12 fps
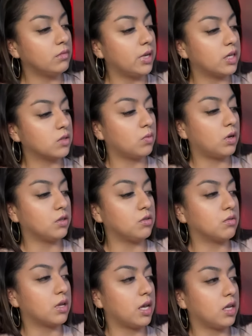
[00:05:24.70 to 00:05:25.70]
As well, you
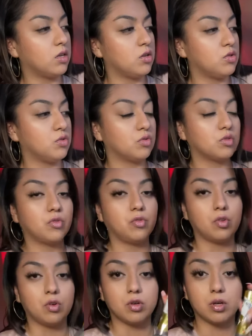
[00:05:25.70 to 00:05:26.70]
can use
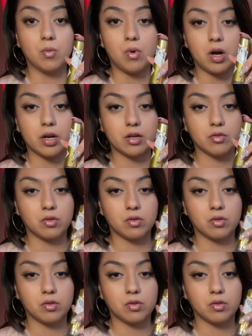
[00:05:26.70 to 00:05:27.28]
Florida water.